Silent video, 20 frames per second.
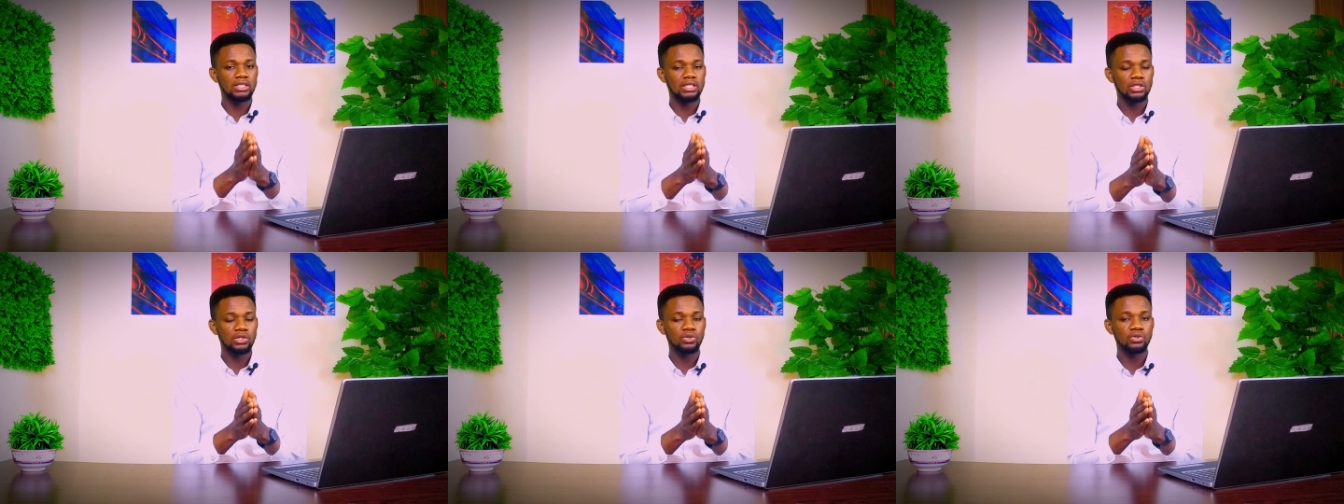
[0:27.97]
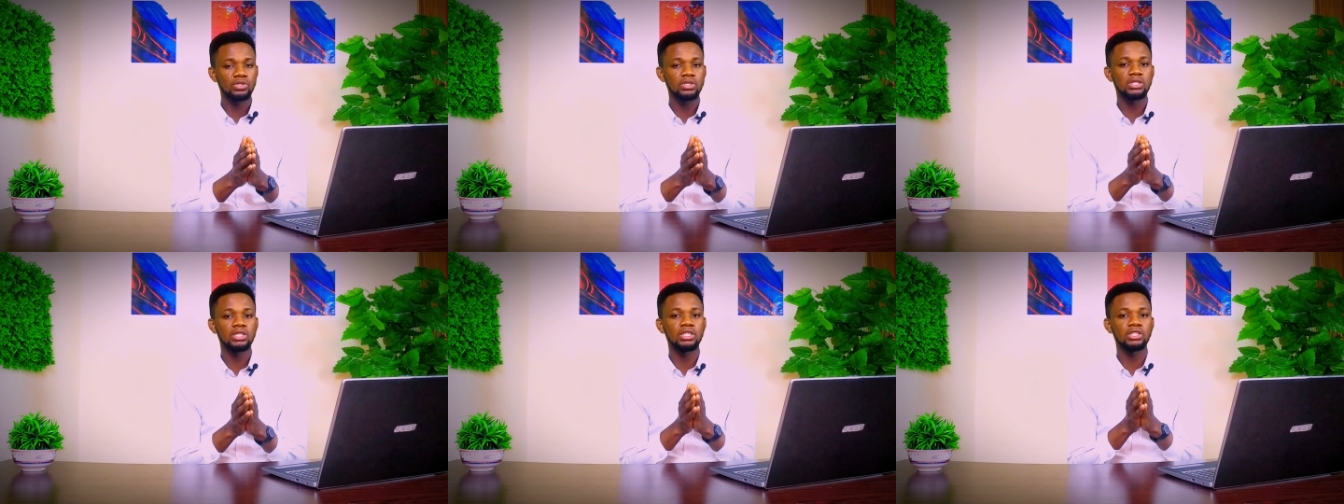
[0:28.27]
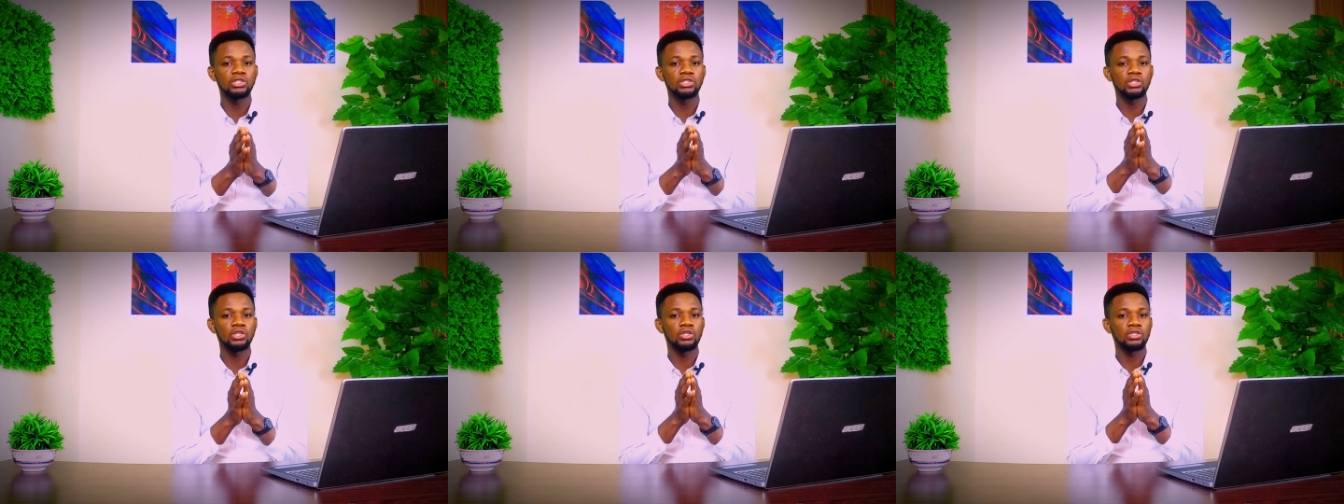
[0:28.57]
ethical
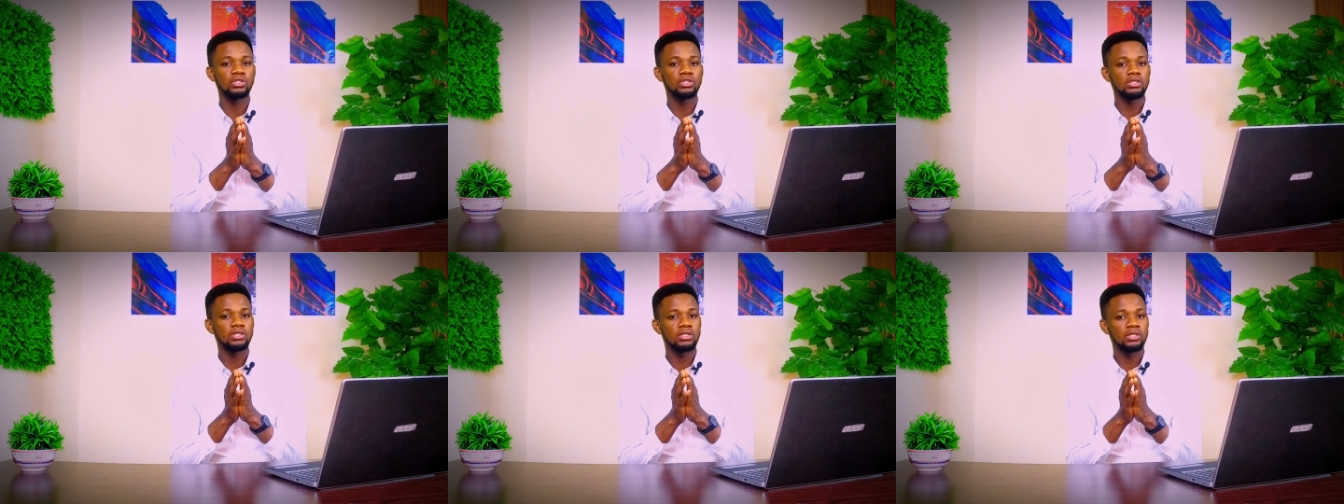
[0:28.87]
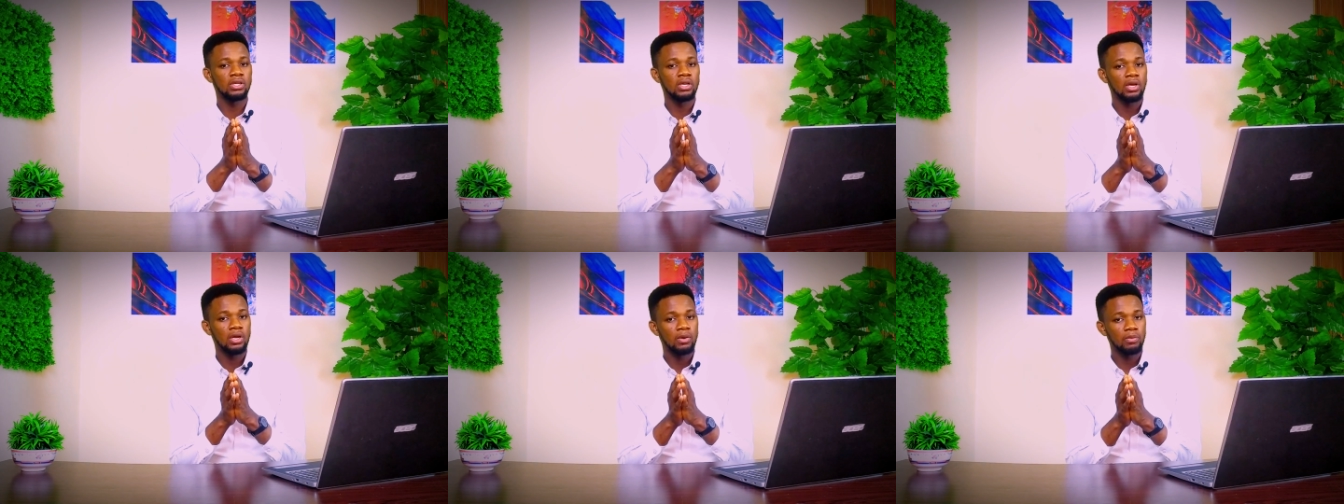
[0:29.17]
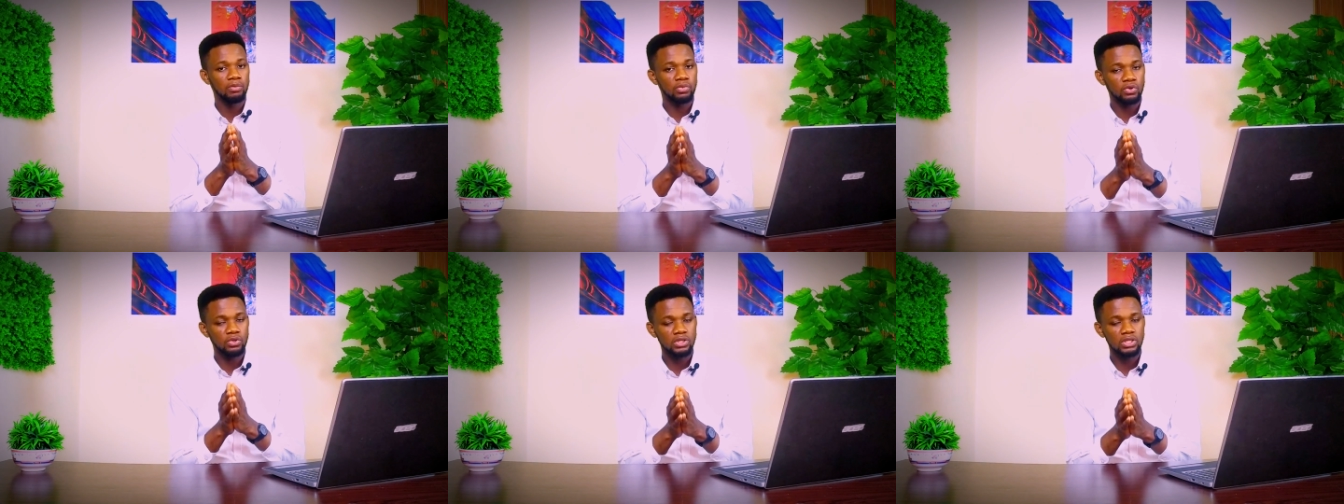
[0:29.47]
stations,
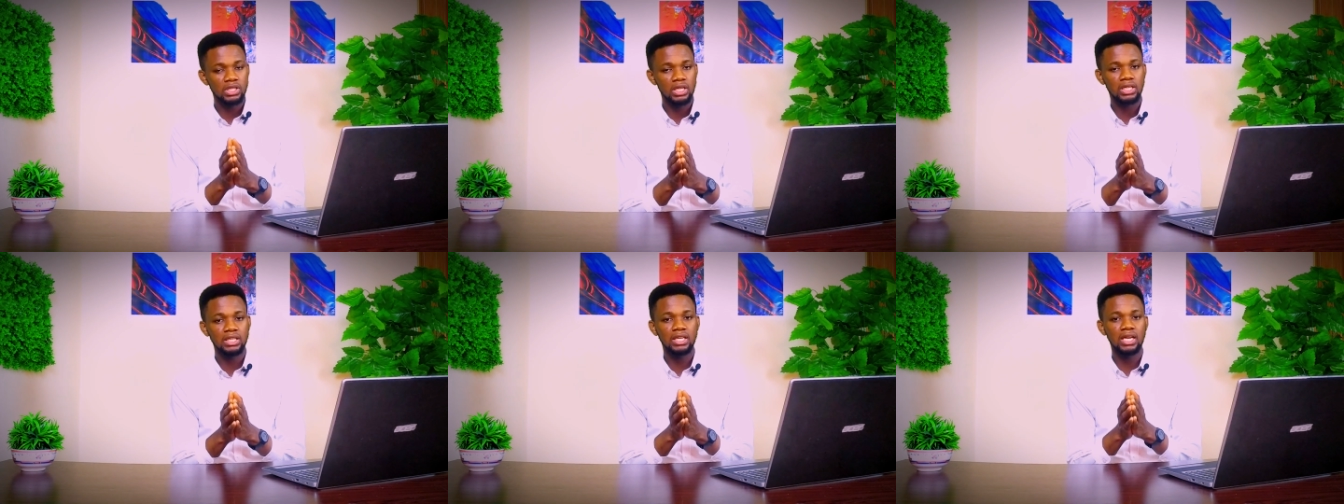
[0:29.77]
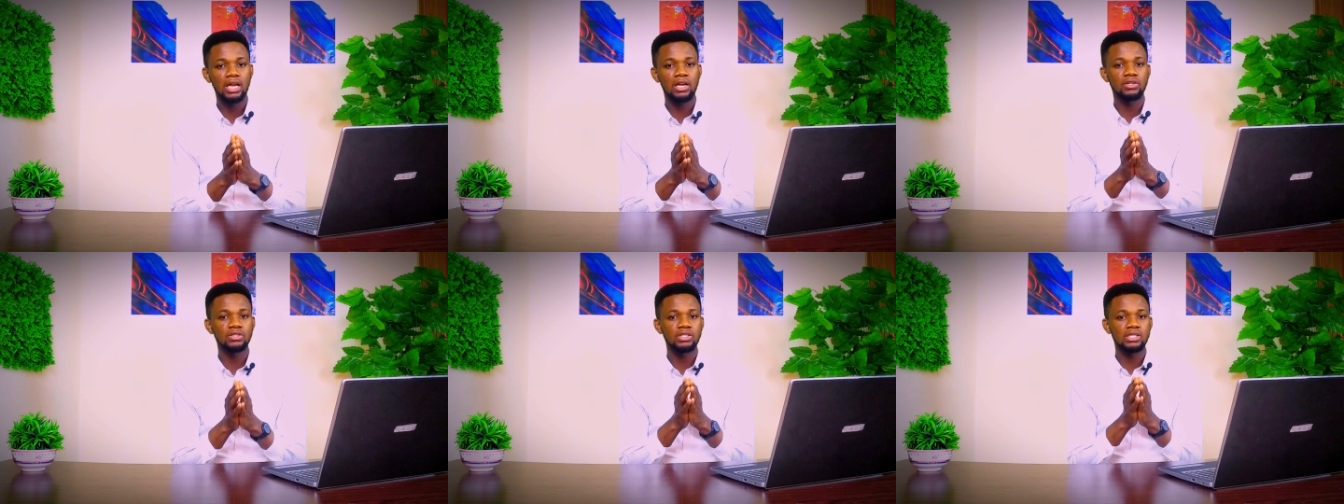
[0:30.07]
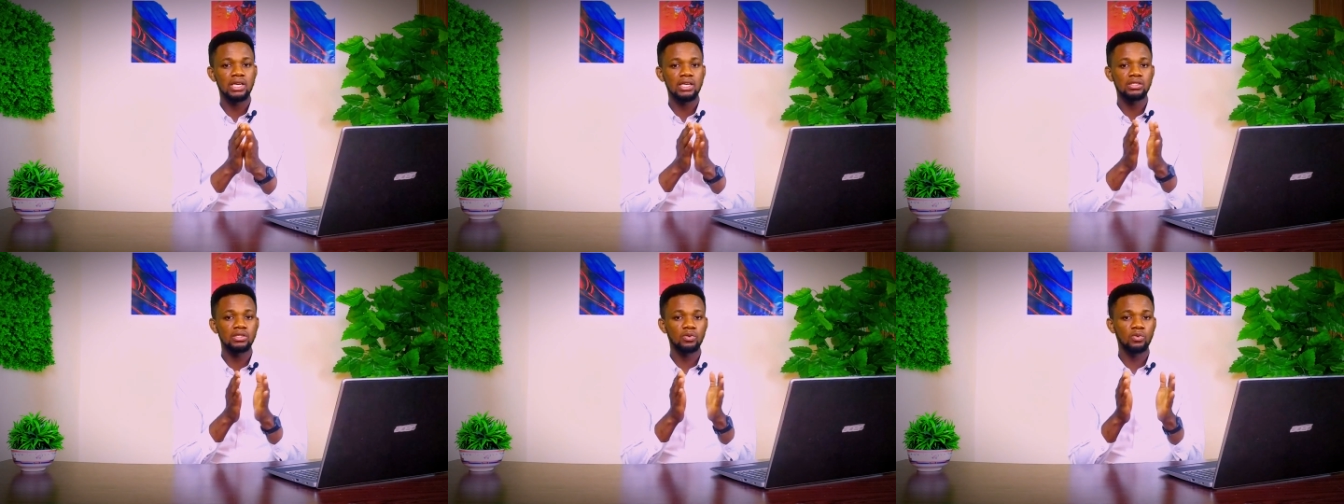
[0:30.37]
post
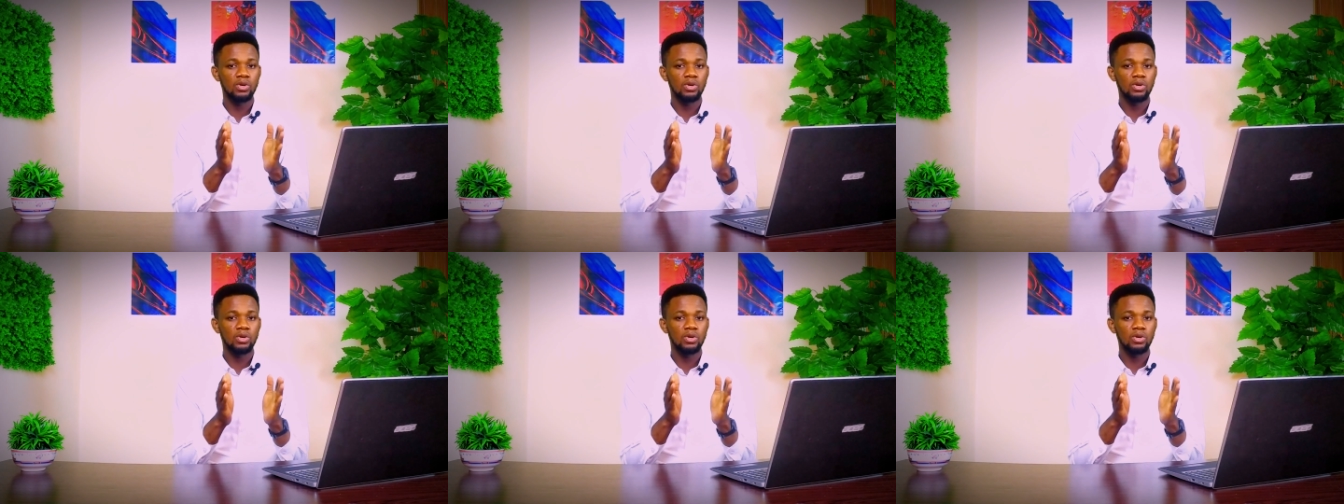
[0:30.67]
encounters?